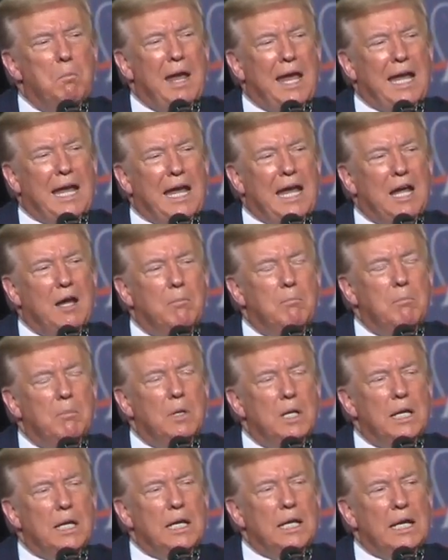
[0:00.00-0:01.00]

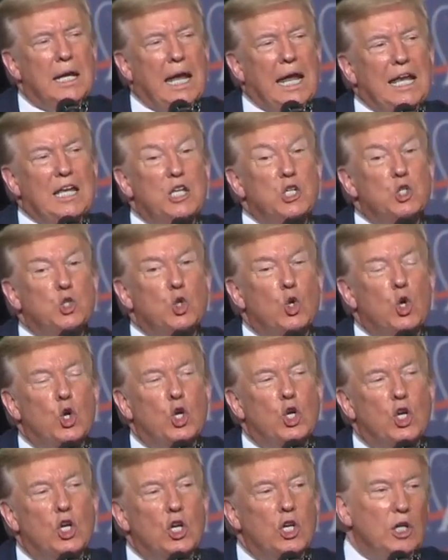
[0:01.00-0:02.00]
mayhem, and
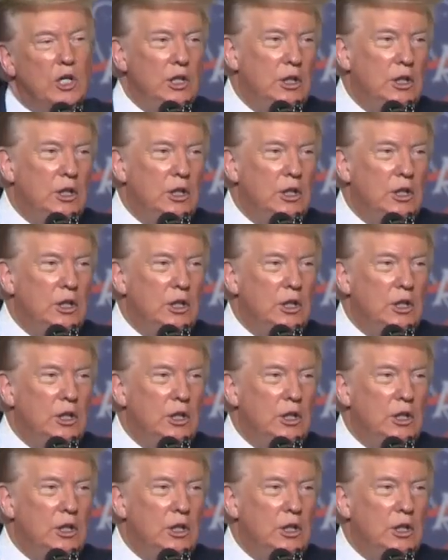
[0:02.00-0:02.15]
disorder.